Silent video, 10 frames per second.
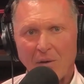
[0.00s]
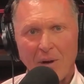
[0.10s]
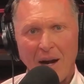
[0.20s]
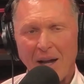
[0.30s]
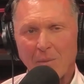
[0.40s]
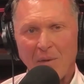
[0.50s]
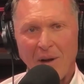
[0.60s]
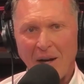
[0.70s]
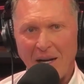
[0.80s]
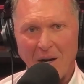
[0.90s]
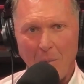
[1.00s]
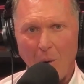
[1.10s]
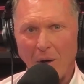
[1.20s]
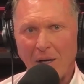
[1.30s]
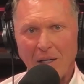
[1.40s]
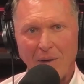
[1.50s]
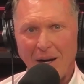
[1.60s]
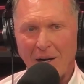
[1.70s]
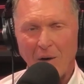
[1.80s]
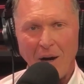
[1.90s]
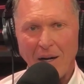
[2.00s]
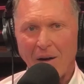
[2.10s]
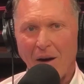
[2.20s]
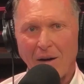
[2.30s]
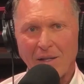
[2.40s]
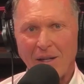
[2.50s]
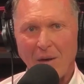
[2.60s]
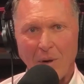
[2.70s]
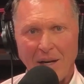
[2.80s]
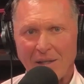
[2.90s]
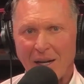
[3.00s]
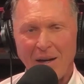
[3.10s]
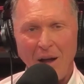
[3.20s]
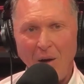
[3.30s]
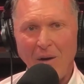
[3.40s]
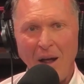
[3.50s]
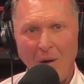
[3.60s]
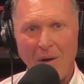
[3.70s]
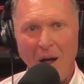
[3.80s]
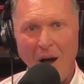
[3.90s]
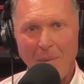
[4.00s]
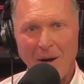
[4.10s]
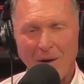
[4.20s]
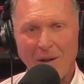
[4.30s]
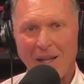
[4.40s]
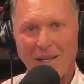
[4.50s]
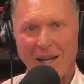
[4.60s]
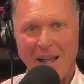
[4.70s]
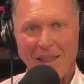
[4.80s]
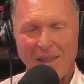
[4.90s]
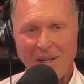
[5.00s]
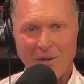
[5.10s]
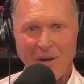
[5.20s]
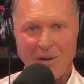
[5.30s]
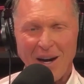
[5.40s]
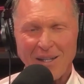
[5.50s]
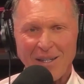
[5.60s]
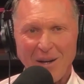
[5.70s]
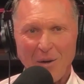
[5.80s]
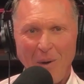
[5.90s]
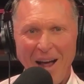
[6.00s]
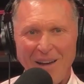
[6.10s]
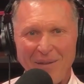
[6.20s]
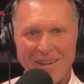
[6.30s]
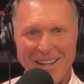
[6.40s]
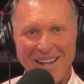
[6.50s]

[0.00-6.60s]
They're trying to ask me if I needed a mortgage, if I needed credit cards. And then when I said, no, I'm here to do this, then they started trying to sell your wife.